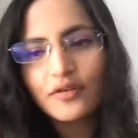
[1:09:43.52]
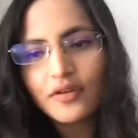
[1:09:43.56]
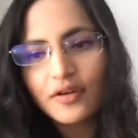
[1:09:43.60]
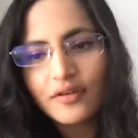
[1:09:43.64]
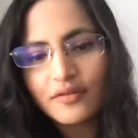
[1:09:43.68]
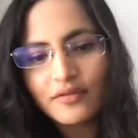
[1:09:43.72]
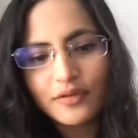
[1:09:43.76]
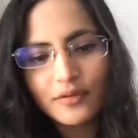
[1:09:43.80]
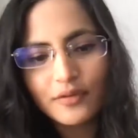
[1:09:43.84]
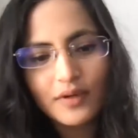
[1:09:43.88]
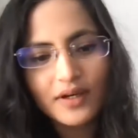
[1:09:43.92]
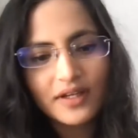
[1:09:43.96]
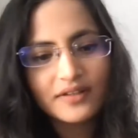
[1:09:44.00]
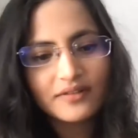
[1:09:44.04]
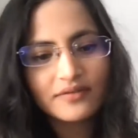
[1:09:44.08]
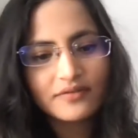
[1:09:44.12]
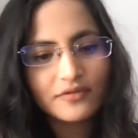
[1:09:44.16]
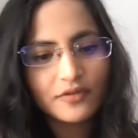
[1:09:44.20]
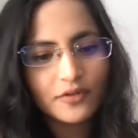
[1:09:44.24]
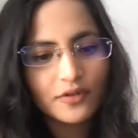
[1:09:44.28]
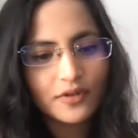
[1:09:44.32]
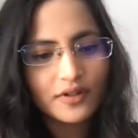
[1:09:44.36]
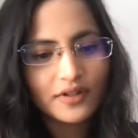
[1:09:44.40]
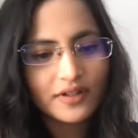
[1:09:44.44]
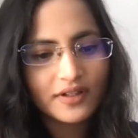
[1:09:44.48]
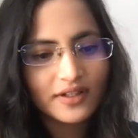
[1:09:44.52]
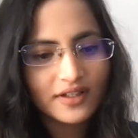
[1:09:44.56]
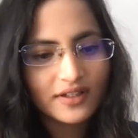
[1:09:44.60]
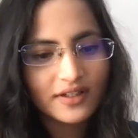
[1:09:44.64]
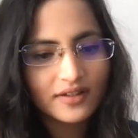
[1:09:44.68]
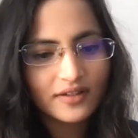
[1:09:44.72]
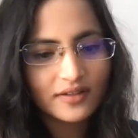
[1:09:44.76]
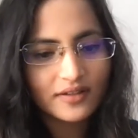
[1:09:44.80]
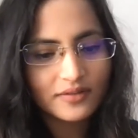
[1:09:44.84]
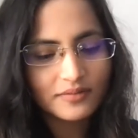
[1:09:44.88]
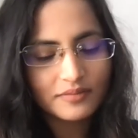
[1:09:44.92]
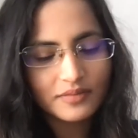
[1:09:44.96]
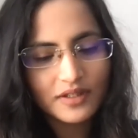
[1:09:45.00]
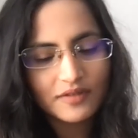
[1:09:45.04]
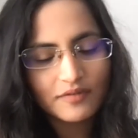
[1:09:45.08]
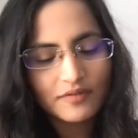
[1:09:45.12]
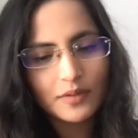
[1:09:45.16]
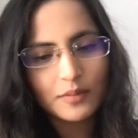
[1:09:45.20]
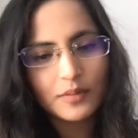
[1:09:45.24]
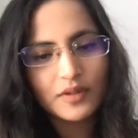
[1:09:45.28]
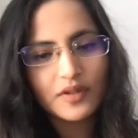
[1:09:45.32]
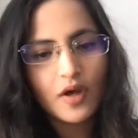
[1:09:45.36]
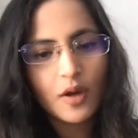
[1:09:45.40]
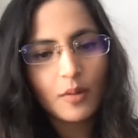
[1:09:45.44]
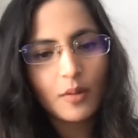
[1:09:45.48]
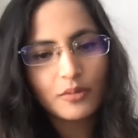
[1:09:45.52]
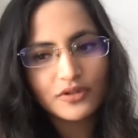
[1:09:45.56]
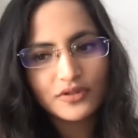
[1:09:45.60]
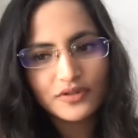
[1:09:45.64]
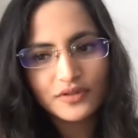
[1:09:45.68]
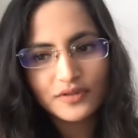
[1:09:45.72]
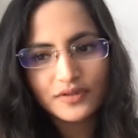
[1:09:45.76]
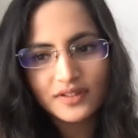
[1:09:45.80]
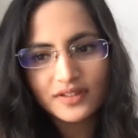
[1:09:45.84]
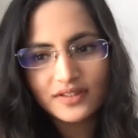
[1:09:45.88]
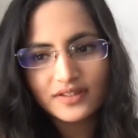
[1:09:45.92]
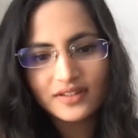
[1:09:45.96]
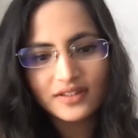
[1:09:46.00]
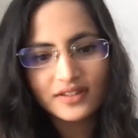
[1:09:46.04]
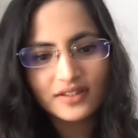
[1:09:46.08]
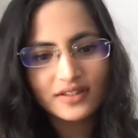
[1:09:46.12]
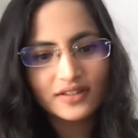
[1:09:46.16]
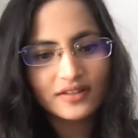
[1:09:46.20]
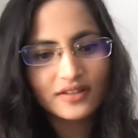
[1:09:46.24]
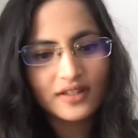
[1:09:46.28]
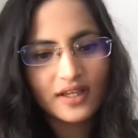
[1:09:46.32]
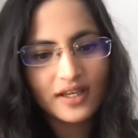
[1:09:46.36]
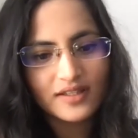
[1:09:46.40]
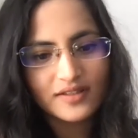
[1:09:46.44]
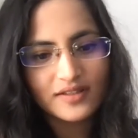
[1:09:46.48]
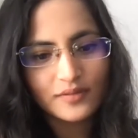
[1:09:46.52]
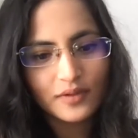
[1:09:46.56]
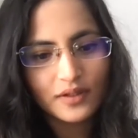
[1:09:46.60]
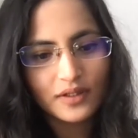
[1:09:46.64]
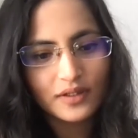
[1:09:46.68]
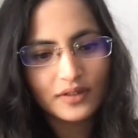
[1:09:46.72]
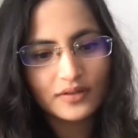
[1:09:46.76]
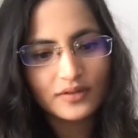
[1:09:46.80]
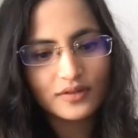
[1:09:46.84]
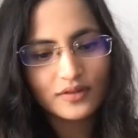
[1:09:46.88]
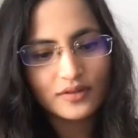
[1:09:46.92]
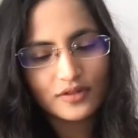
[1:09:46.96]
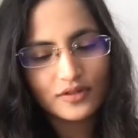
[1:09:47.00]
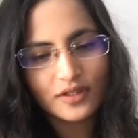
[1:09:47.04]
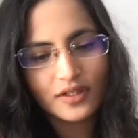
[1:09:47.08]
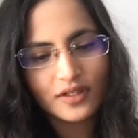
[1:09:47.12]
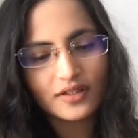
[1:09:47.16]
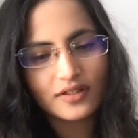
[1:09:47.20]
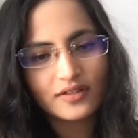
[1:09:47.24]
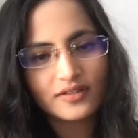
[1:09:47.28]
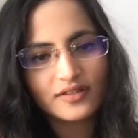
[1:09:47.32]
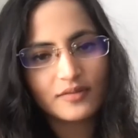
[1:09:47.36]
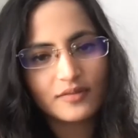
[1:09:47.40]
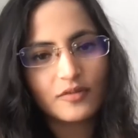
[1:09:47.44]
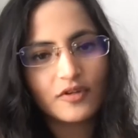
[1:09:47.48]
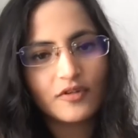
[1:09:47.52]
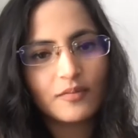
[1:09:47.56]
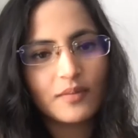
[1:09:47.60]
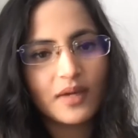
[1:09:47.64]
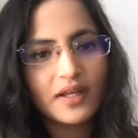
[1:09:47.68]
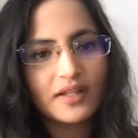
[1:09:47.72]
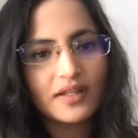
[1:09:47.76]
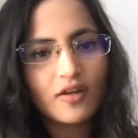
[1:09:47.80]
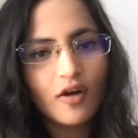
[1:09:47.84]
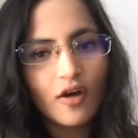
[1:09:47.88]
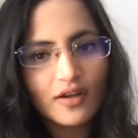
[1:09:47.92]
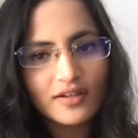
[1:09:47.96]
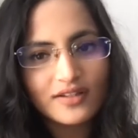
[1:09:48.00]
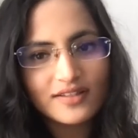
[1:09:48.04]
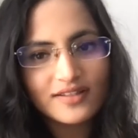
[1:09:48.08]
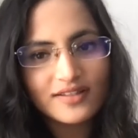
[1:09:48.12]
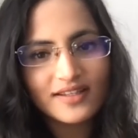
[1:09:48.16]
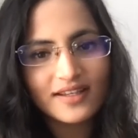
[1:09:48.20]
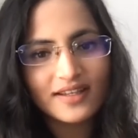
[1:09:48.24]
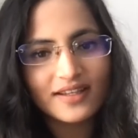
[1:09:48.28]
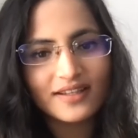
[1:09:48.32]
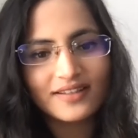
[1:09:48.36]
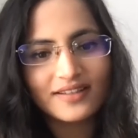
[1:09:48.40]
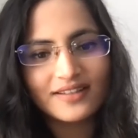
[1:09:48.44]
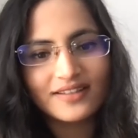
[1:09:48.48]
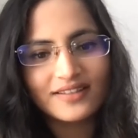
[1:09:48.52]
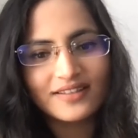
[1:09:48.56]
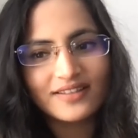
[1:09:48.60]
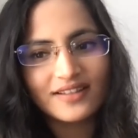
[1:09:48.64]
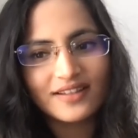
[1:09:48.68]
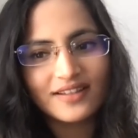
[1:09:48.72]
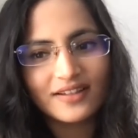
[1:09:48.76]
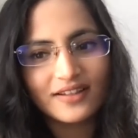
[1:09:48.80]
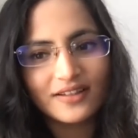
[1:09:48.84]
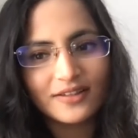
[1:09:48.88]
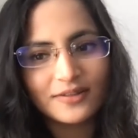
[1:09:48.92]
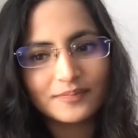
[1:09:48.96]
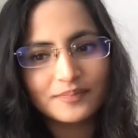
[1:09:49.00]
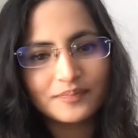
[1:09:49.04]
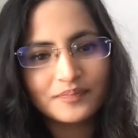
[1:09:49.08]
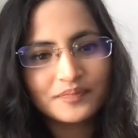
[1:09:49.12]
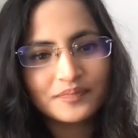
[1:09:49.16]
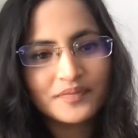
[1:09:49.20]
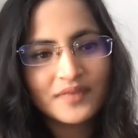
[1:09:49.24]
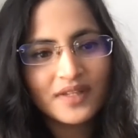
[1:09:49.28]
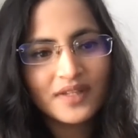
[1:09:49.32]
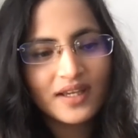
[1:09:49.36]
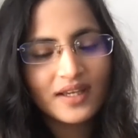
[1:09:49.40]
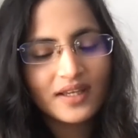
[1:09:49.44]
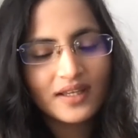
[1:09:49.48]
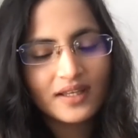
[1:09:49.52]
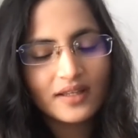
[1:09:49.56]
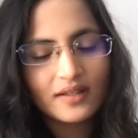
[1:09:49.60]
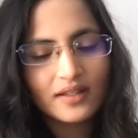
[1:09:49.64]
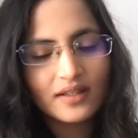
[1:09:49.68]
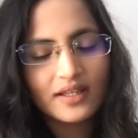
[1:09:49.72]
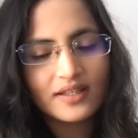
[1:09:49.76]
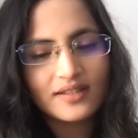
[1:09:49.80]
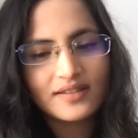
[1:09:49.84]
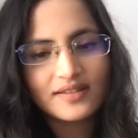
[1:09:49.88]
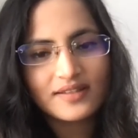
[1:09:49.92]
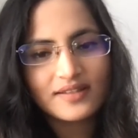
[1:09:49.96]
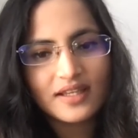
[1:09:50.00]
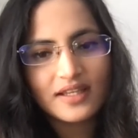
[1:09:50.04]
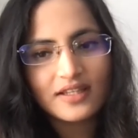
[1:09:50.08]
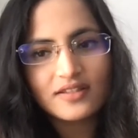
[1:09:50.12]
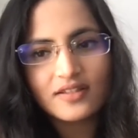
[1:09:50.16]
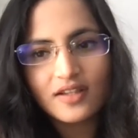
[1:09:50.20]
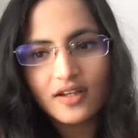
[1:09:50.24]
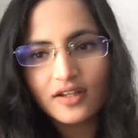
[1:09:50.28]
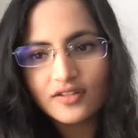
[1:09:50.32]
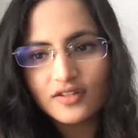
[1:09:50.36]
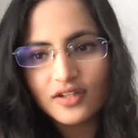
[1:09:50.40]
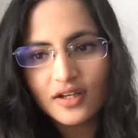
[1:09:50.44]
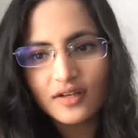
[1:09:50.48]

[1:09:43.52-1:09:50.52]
you everyone for giving me the opportunity as well to share some of my thoughts, and let's stay in touch.